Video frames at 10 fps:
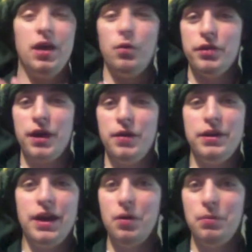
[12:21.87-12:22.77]
without a
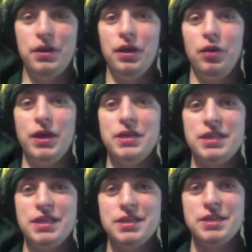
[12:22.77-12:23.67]
doubt, been a great
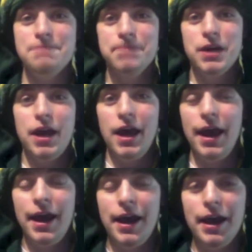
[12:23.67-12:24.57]
season,
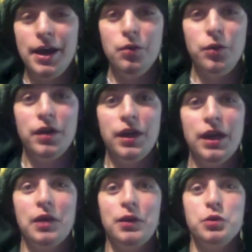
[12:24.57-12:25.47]
and we are
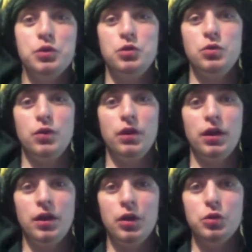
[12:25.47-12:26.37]
getting
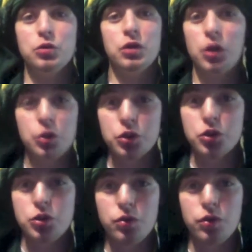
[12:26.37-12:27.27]
closer and closer
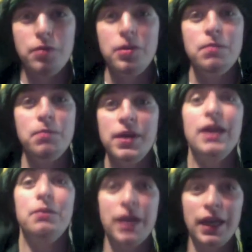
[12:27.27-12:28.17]
to the
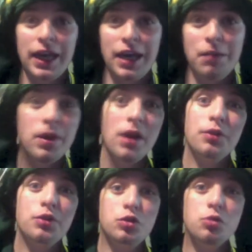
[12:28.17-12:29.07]
big game,
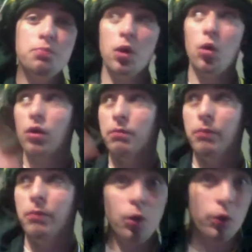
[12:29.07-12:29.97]
the Super
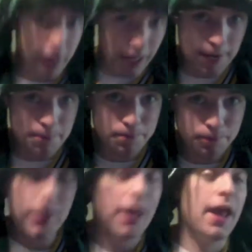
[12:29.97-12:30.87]
Bowl game,
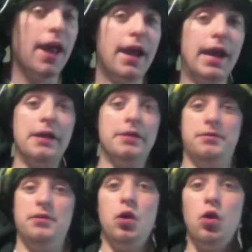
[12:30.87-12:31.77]
and
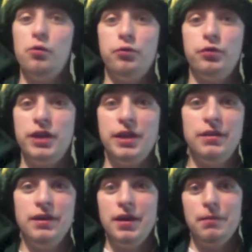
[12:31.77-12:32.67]
hopefully
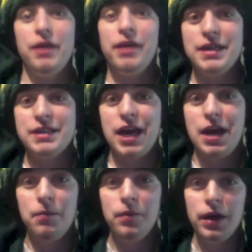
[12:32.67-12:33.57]
by that time